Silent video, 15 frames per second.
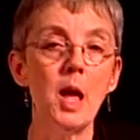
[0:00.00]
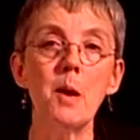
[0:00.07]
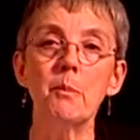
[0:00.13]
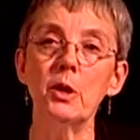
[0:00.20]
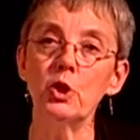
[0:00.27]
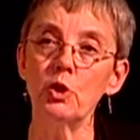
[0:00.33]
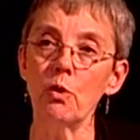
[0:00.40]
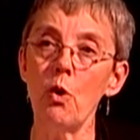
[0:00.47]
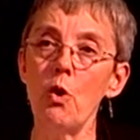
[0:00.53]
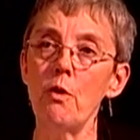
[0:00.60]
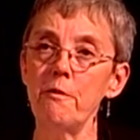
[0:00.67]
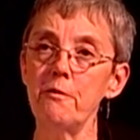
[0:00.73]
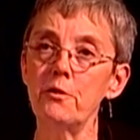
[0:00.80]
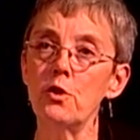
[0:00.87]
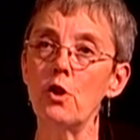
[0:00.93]
But your whole
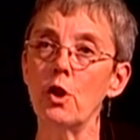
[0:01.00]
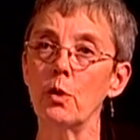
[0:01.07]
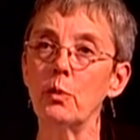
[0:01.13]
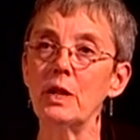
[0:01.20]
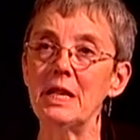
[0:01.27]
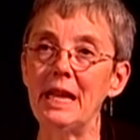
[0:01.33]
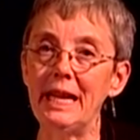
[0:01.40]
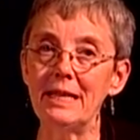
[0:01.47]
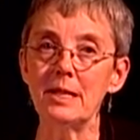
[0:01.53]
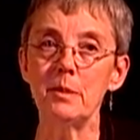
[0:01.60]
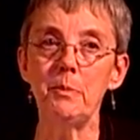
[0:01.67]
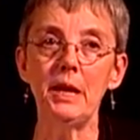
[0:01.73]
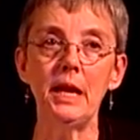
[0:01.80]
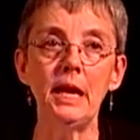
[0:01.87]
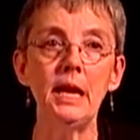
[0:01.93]
floor would need to
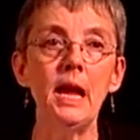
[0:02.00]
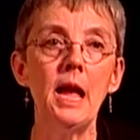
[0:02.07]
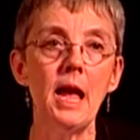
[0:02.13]
be